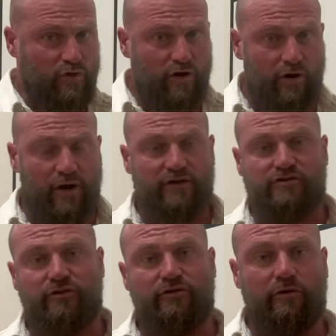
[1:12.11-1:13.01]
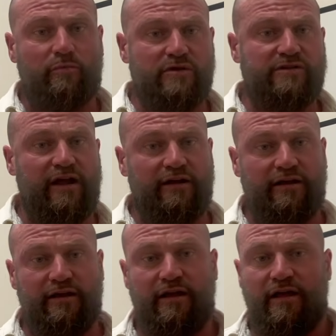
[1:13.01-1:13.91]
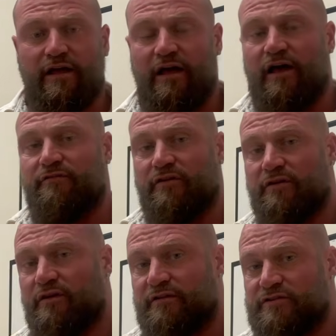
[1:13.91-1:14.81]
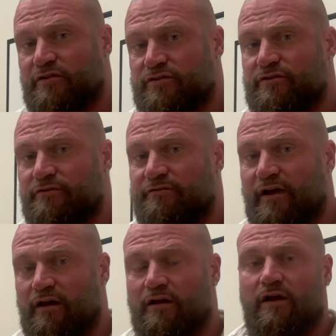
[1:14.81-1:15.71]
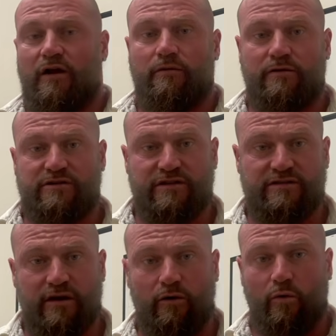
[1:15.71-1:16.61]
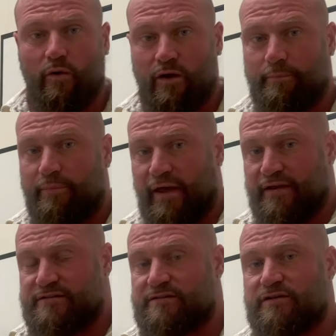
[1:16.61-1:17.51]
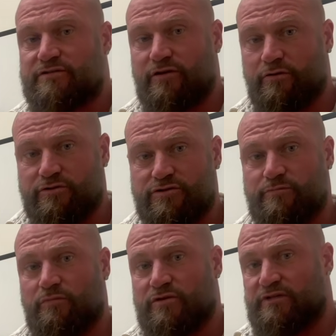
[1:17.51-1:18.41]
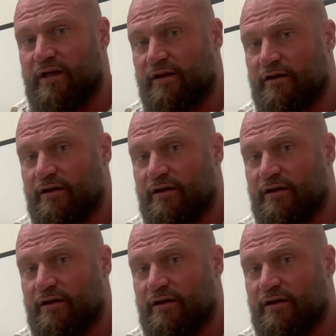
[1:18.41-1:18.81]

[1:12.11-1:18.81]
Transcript: All right, so you'll most likely have your testosterone vial, which is an oil-based solution, most likely.